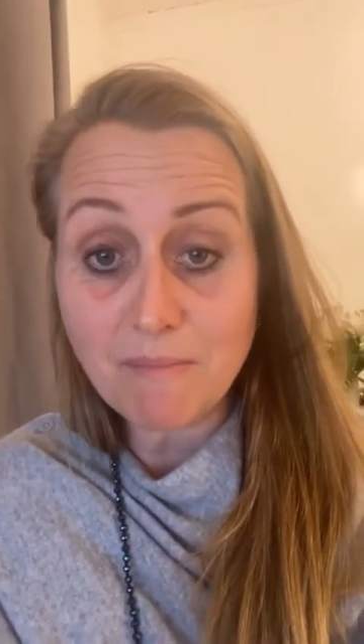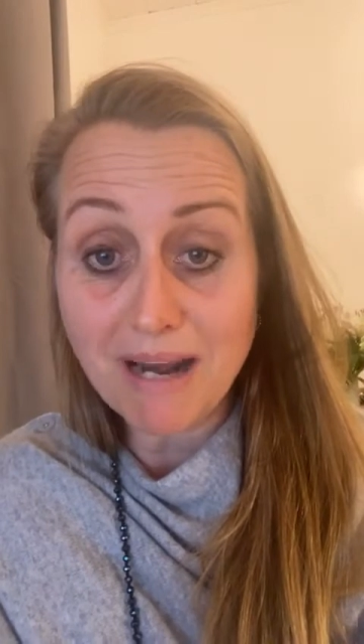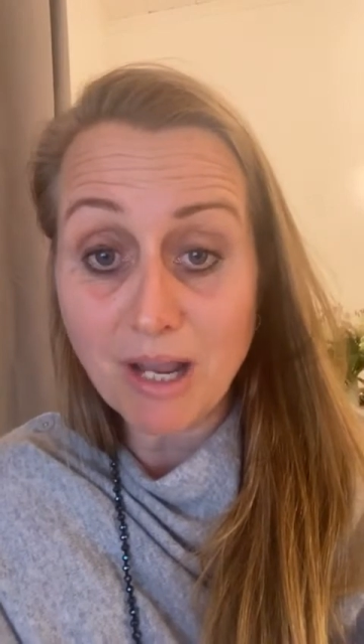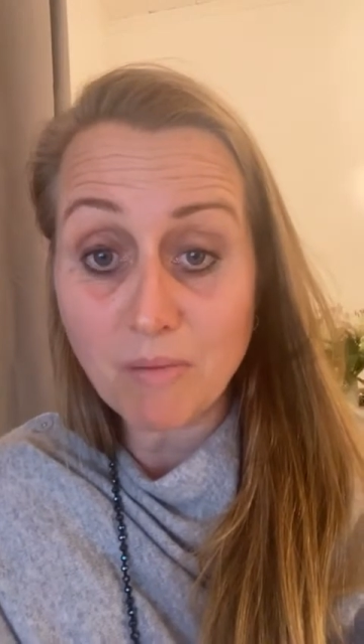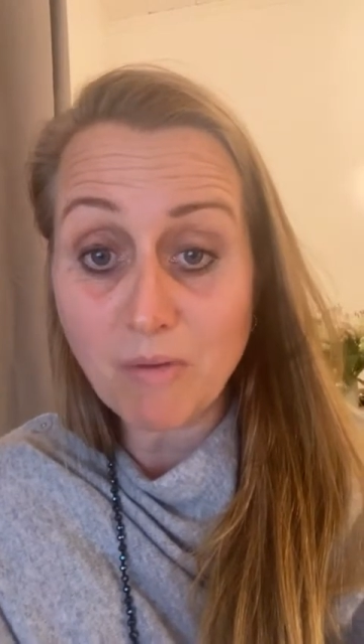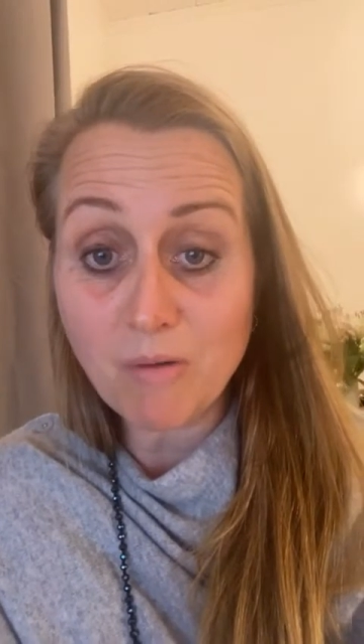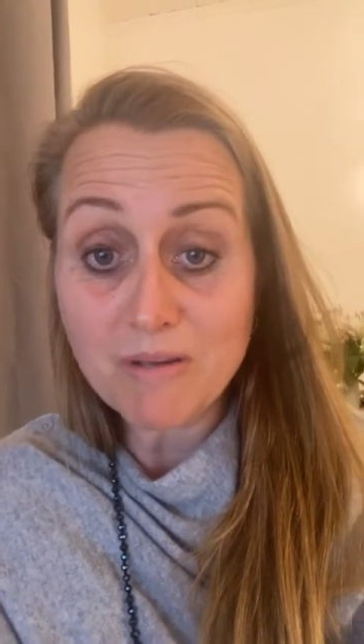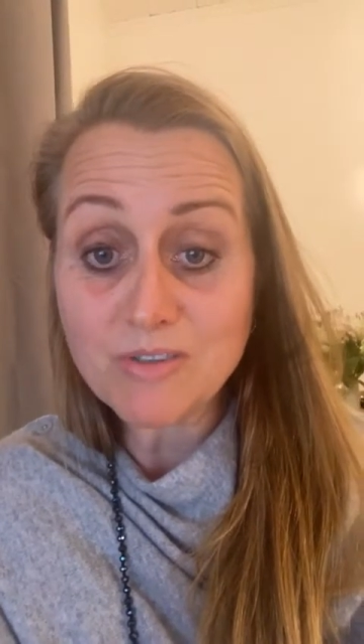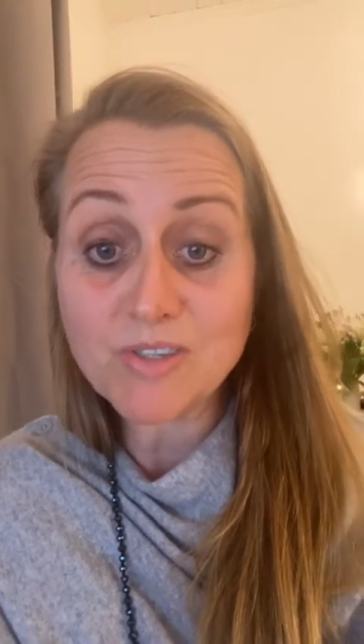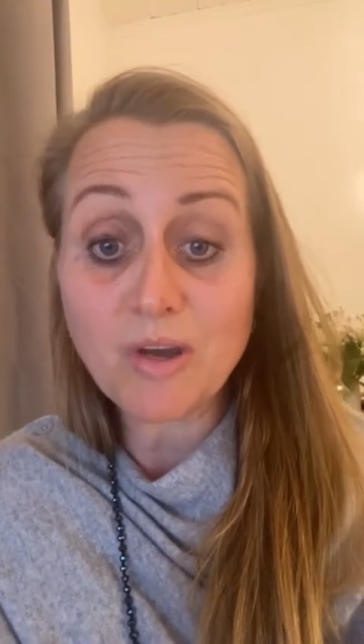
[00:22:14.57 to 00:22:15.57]
blank
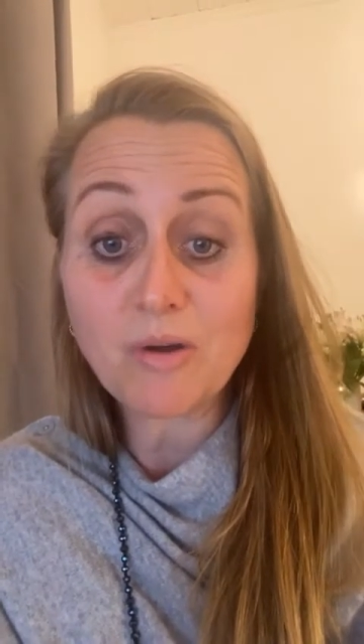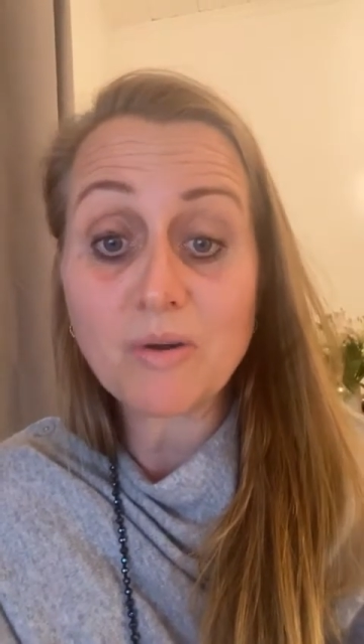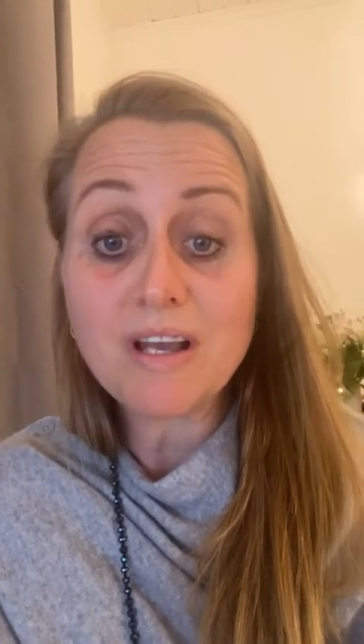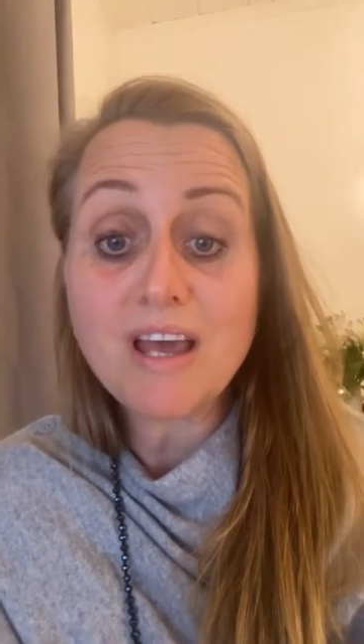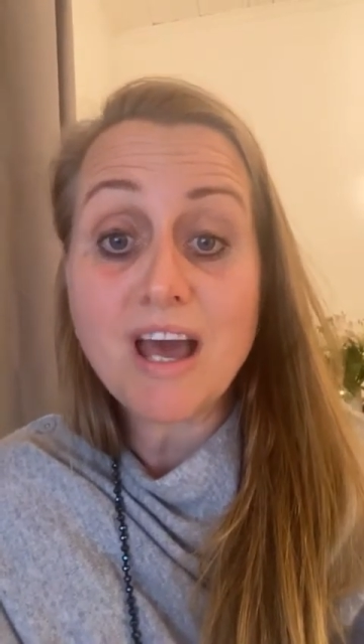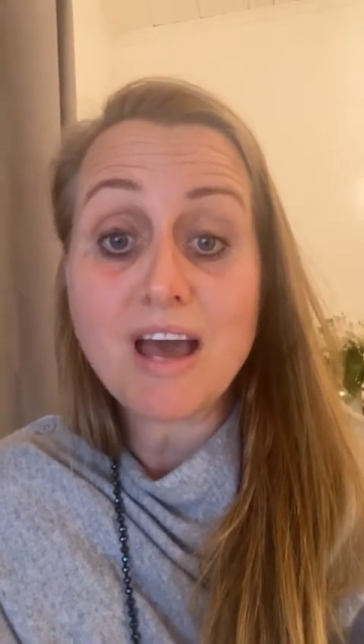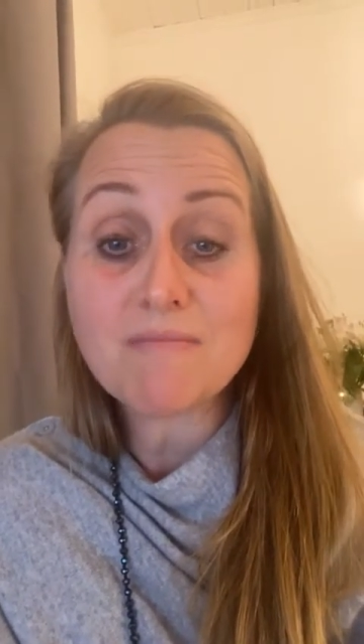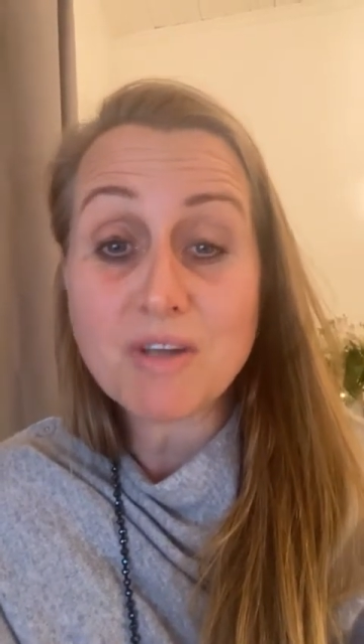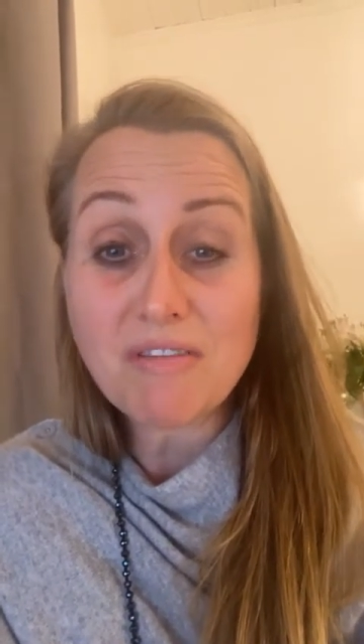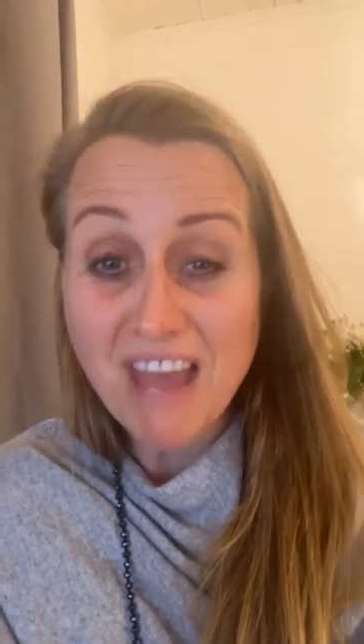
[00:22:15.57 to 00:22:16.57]
moment. So
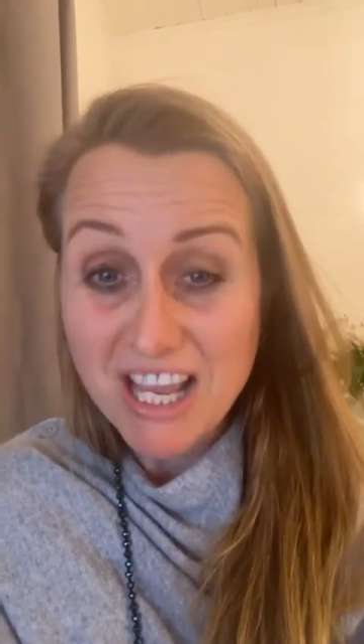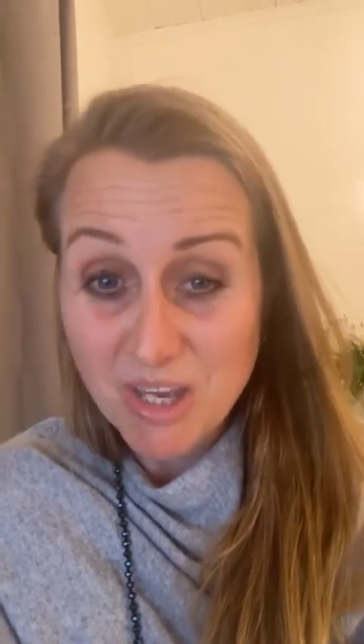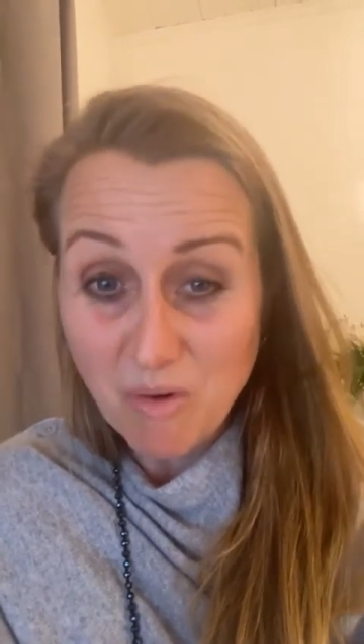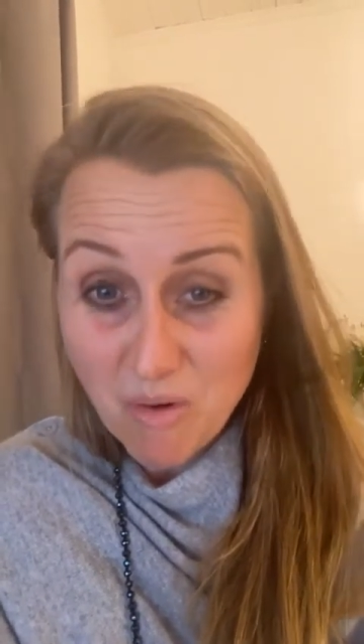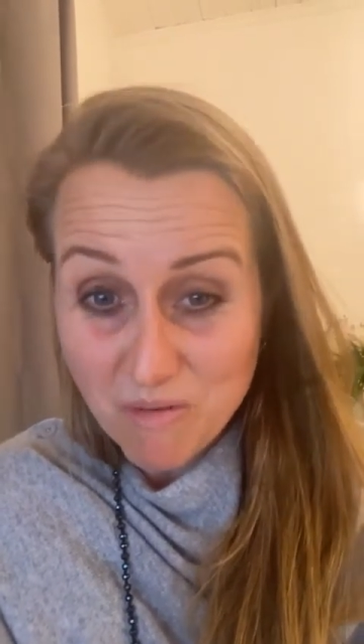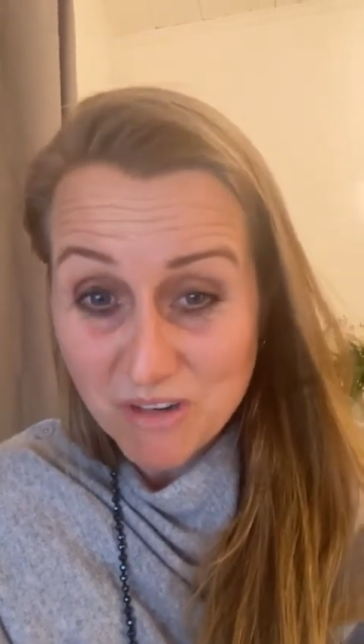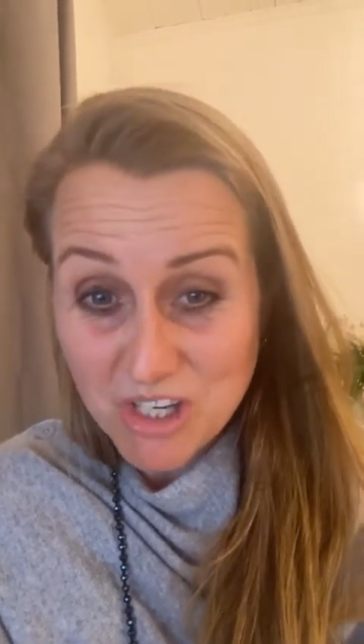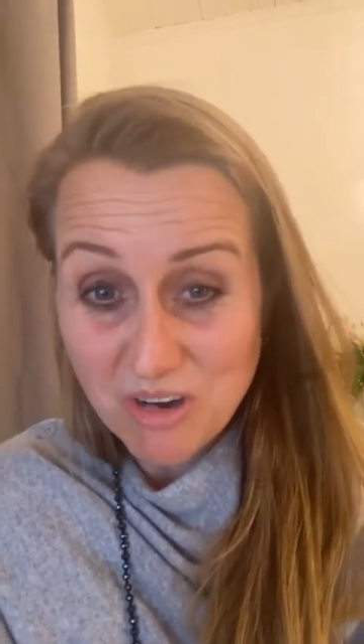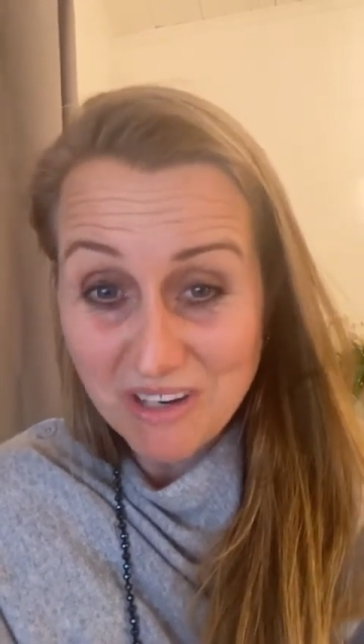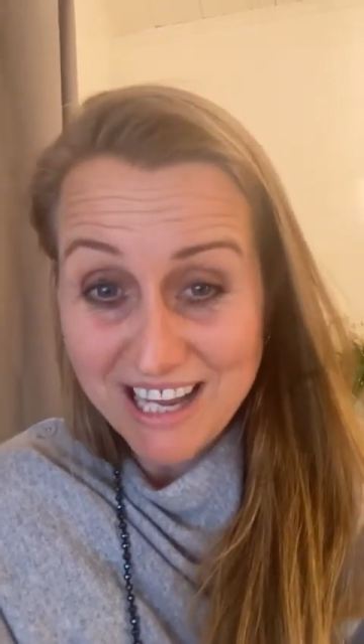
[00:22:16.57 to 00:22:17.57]
thank you all for
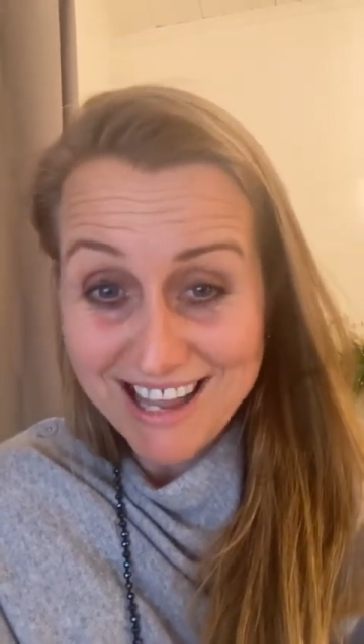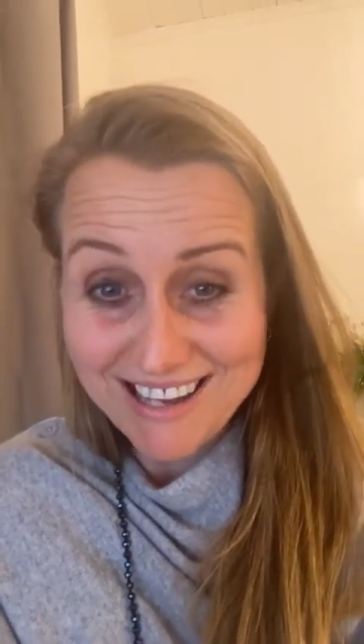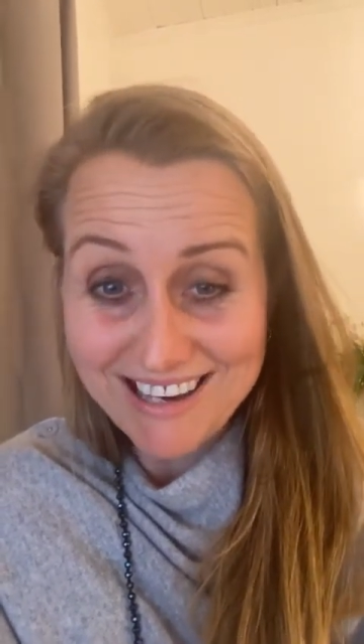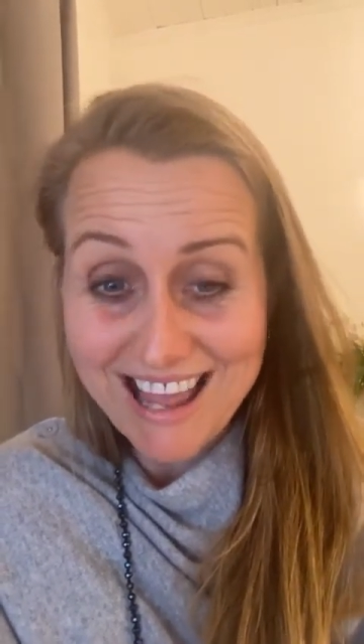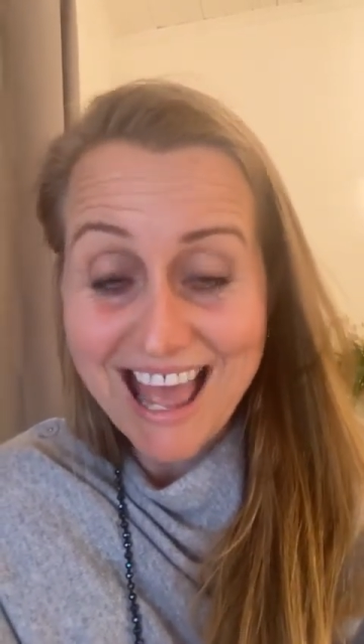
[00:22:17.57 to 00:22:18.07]
tuning in,